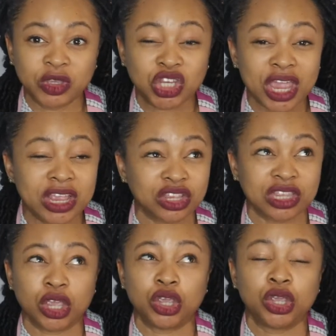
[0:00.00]
change.
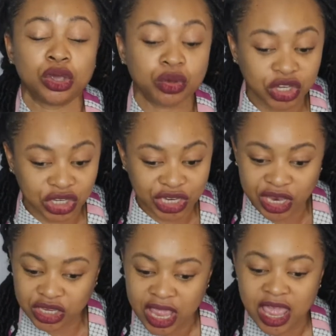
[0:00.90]
It's a huge
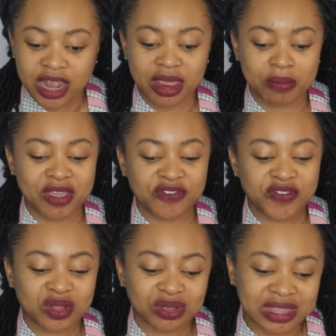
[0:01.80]
change. They may
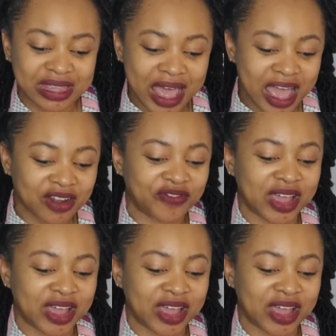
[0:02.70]
feel sad,